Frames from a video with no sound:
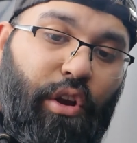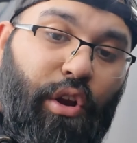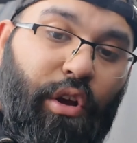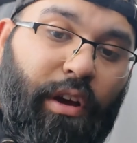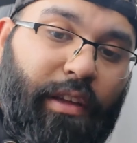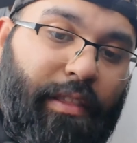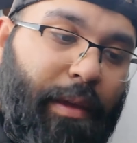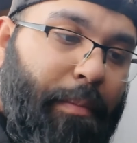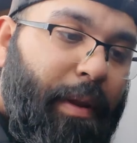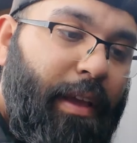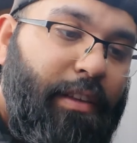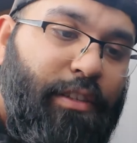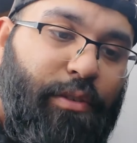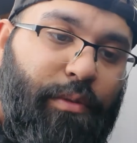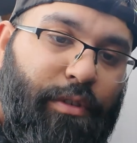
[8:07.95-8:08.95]
look at them
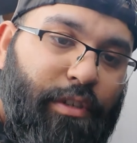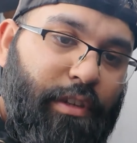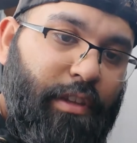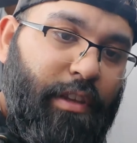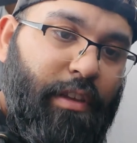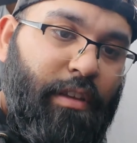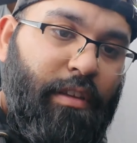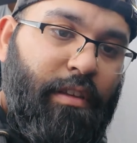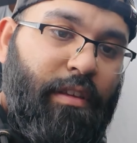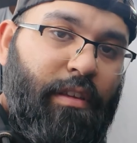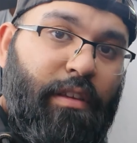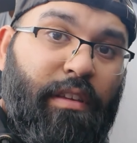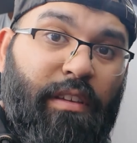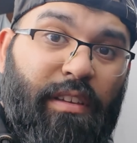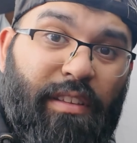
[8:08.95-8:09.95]
next to each other.
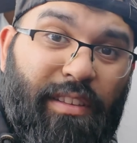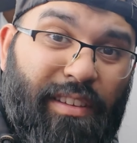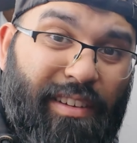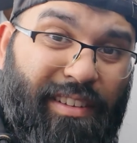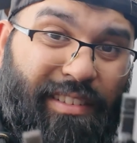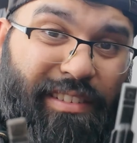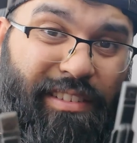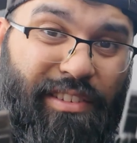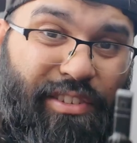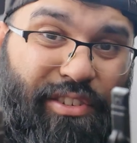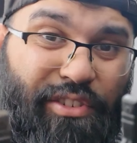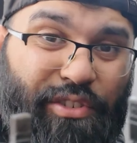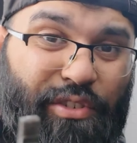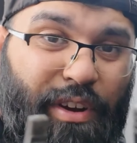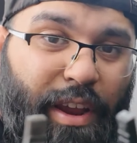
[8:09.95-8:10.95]
You can
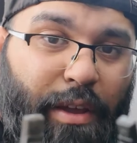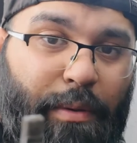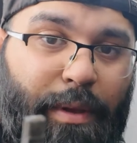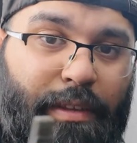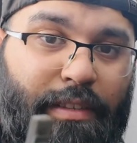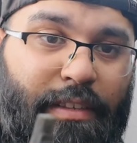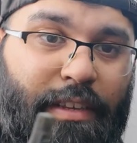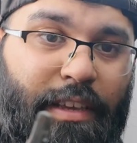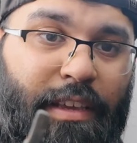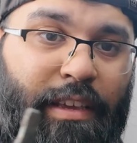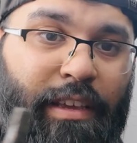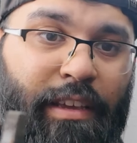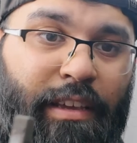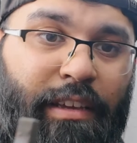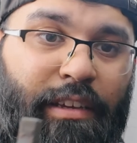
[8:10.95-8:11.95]
straight away
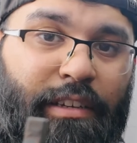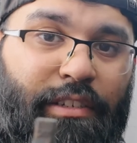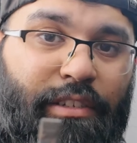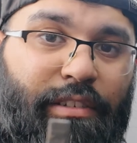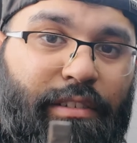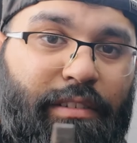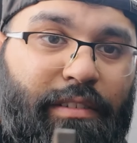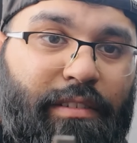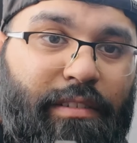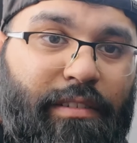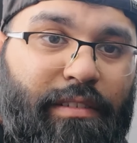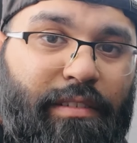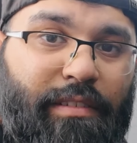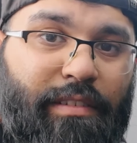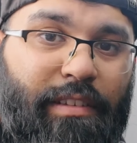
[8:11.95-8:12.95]
see,
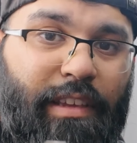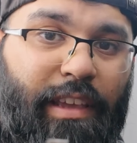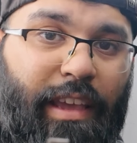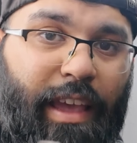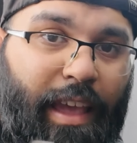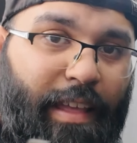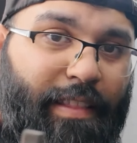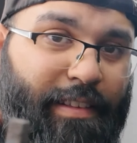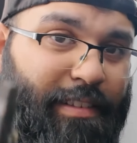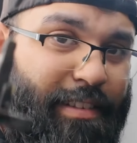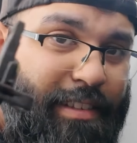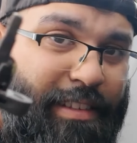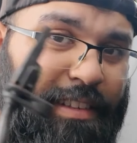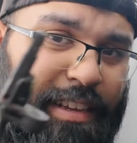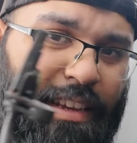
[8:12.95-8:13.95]
yeah,
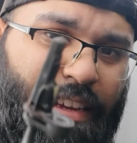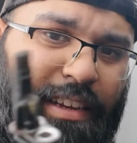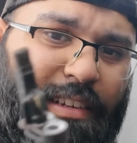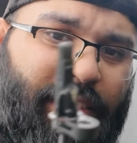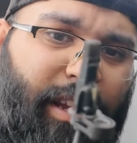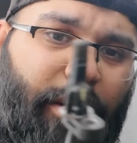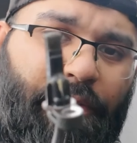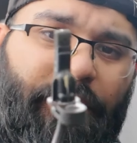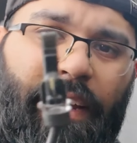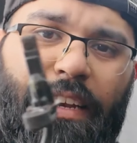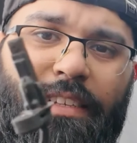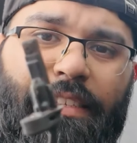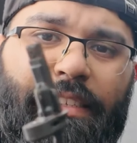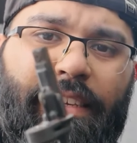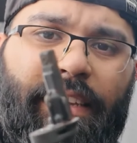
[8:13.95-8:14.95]
this is
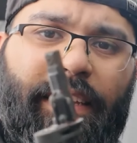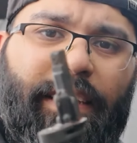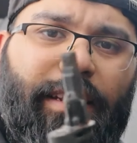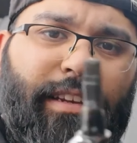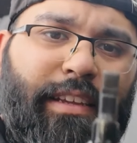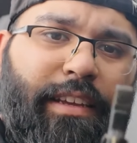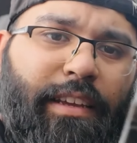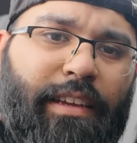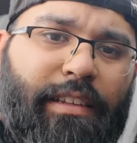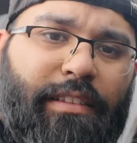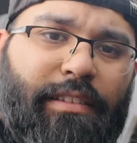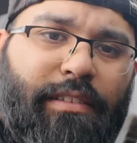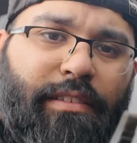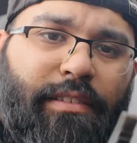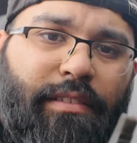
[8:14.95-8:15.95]
definitely seeing
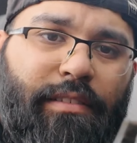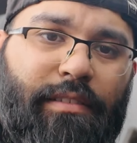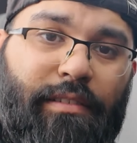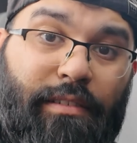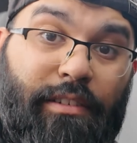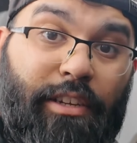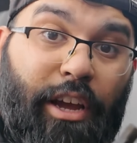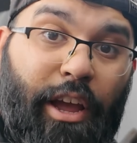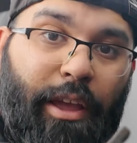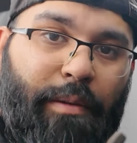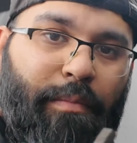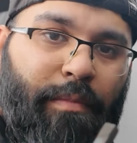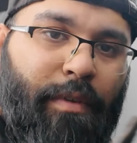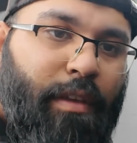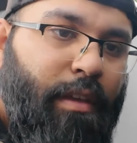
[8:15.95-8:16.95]
its
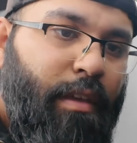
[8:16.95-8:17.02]
time.